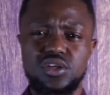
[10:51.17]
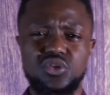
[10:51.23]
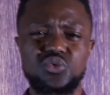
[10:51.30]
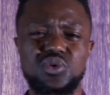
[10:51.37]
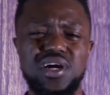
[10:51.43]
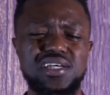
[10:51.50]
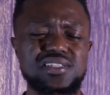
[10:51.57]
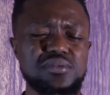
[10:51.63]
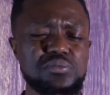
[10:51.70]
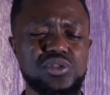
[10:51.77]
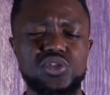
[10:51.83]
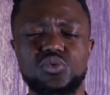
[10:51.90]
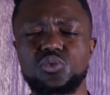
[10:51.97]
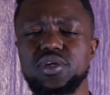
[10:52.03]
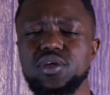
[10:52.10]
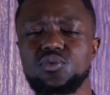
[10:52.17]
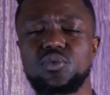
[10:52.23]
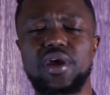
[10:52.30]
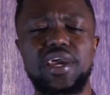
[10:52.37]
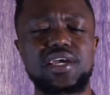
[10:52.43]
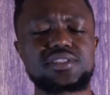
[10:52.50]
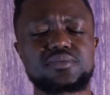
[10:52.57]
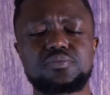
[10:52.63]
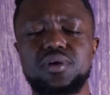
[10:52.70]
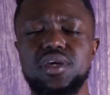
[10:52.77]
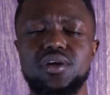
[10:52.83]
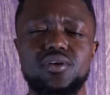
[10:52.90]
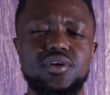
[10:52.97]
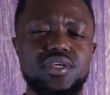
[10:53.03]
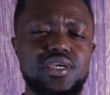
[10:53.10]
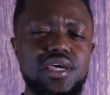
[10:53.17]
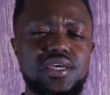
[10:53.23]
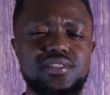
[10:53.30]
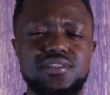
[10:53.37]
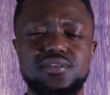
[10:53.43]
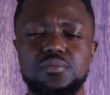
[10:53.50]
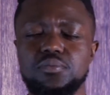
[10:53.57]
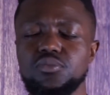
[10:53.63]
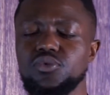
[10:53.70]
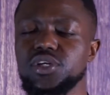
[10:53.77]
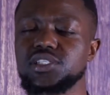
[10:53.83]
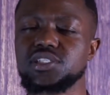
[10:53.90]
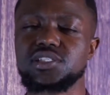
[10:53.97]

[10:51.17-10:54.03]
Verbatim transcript: you got some sweet raspberry and some rich